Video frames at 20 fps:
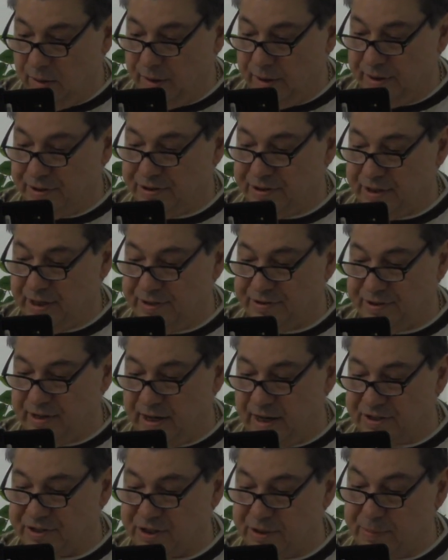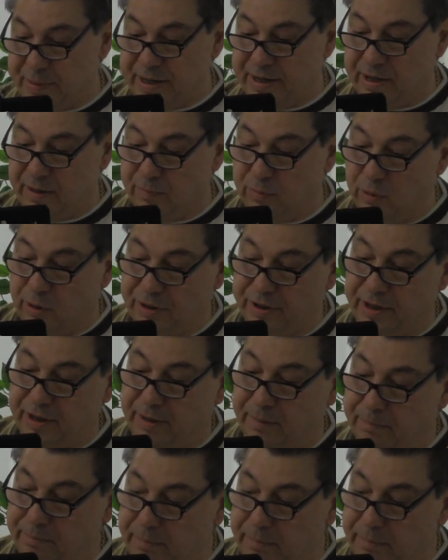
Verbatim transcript: it says estimated more than a